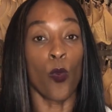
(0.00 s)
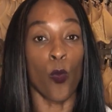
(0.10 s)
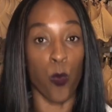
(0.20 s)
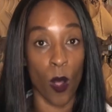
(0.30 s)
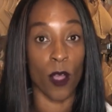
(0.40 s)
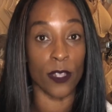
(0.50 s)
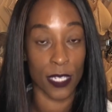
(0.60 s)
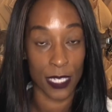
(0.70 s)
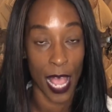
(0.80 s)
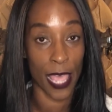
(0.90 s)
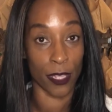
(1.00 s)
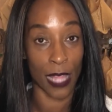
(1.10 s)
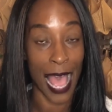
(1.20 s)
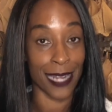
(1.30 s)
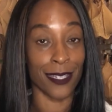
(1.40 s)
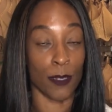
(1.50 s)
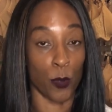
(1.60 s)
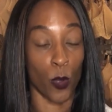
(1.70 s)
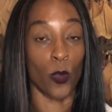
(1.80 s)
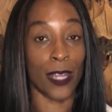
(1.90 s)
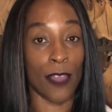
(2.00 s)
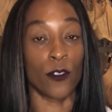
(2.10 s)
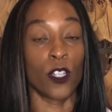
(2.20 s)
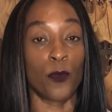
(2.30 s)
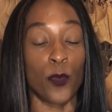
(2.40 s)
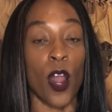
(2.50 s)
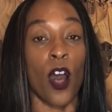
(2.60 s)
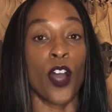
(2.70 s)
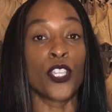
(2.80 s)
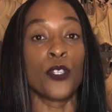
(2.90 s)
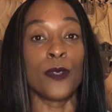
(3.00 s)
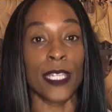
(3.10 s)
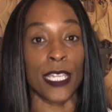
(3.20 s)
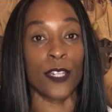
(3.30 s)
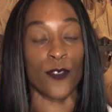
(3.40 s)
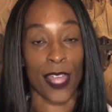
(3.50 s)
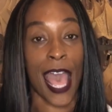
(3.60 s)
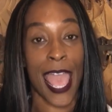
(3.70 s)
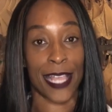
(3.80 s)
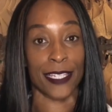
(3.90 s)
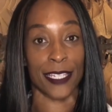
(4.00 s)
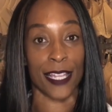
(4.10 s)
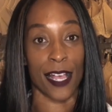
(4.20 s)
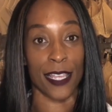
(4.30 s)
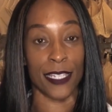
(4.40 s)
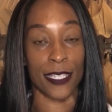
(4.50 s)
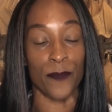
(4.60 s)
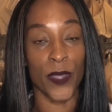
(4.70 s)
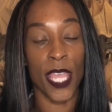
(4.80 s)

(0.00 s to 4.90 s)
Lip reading: what style and support level of bra you need for that exercise.